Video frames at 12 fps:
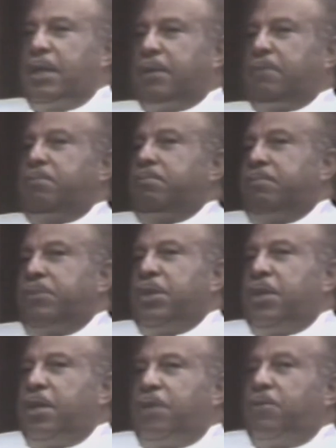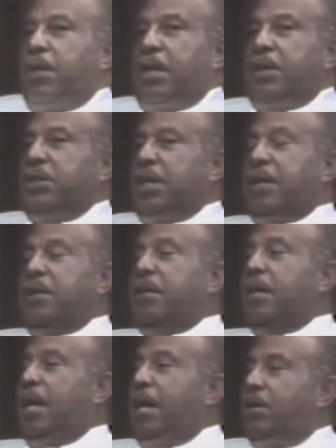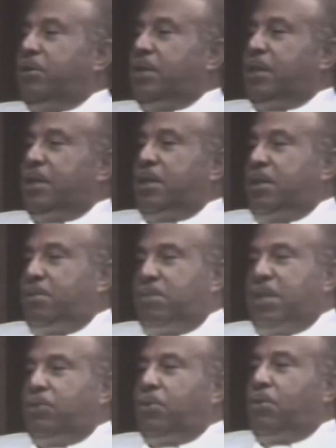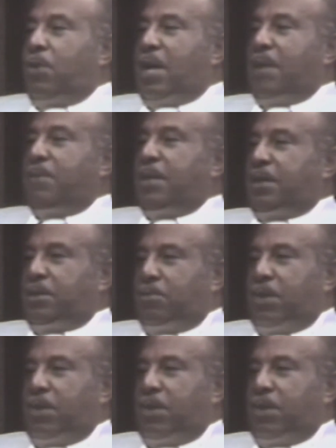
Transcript: that if you had a shotgun house and it didn't meet requirements,